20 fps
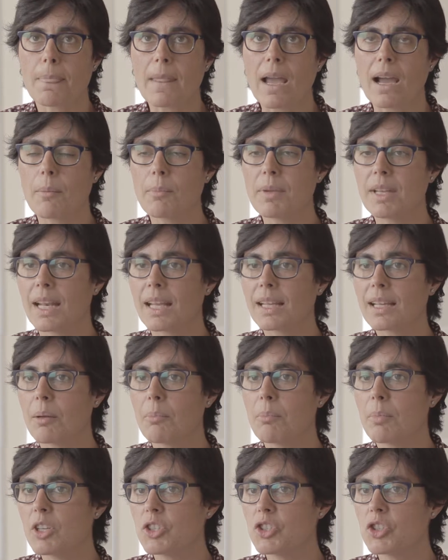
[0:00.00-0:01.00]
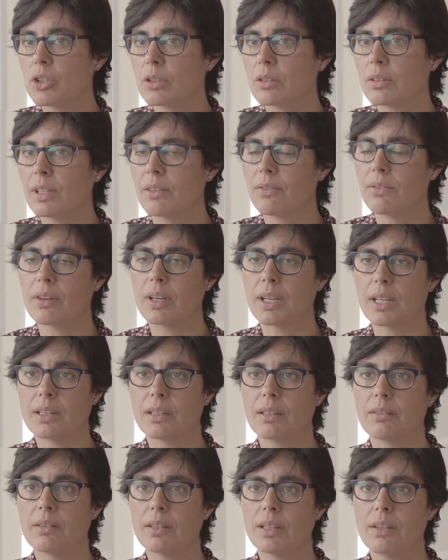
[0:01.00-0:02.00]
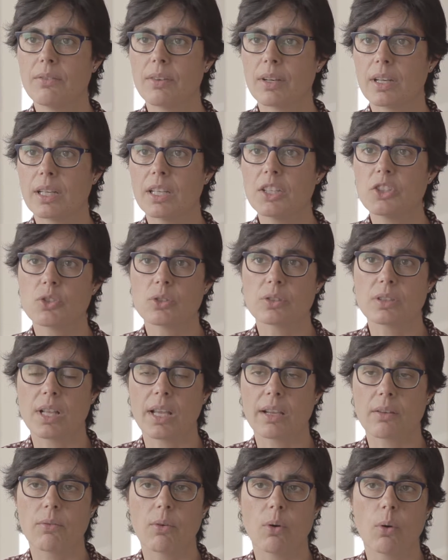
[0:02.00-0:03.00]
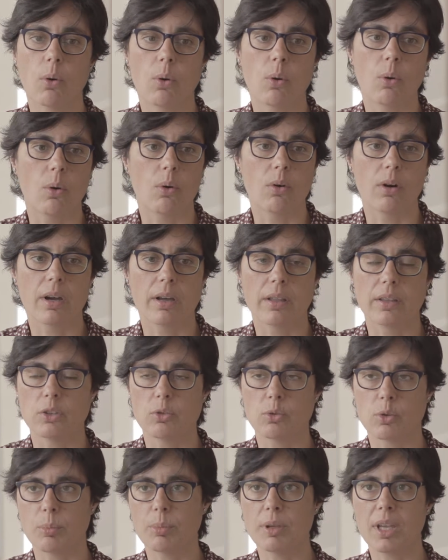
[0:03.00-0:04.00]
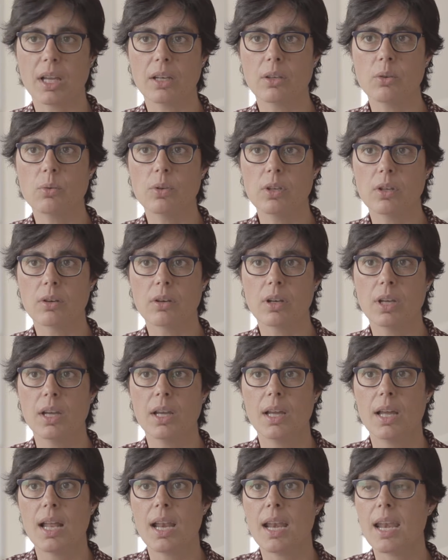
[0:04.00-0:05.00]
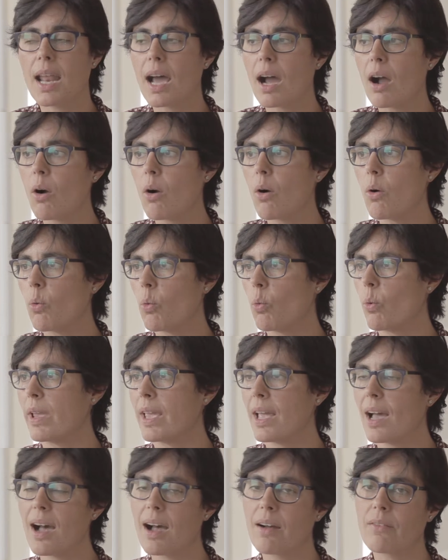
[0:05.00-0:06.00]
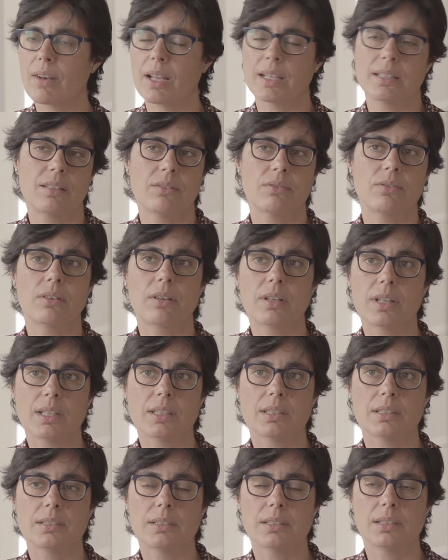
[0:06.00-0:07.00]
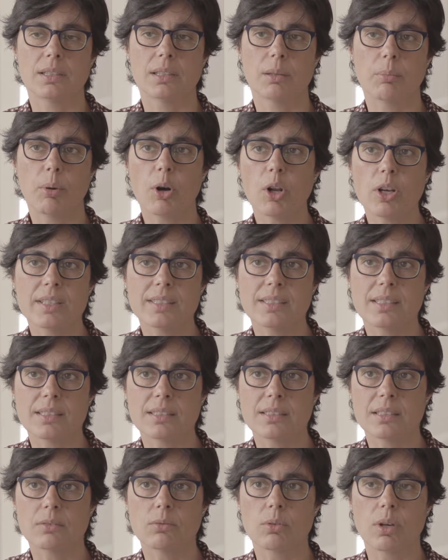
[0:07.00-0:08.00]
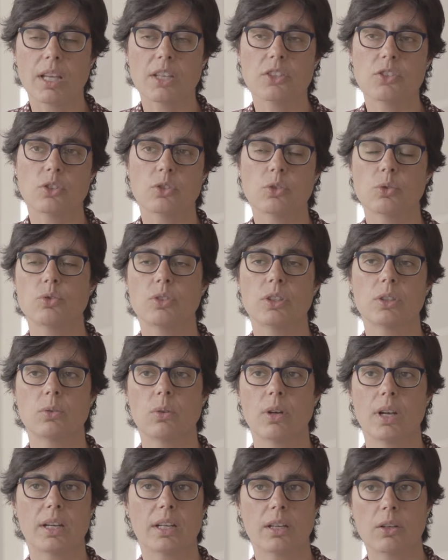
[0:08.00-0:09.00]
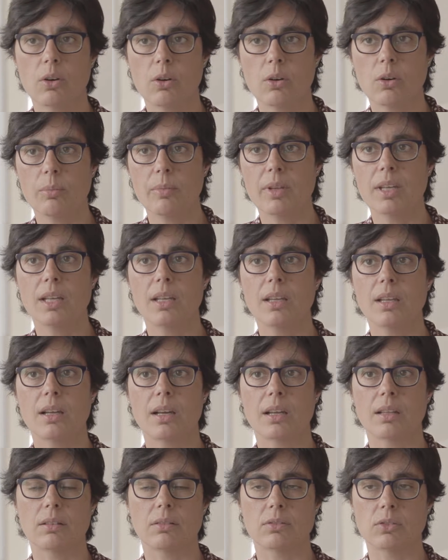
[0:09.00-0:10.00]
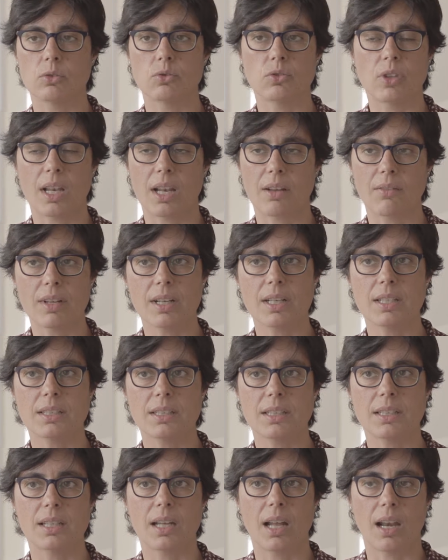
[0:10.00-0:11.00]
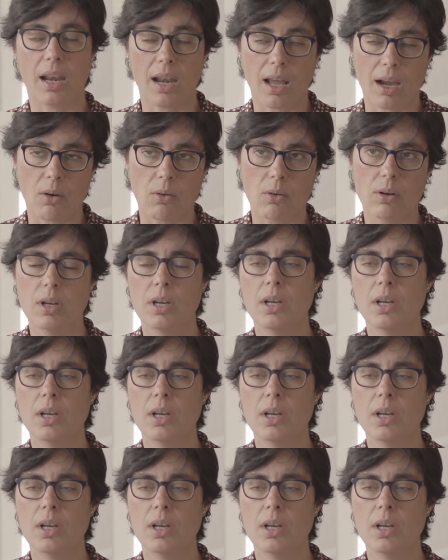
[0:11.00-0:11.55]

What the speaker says: I can mention different issues, like for European Union. Now we have like different policies in relation to circular economy and sustainability, and now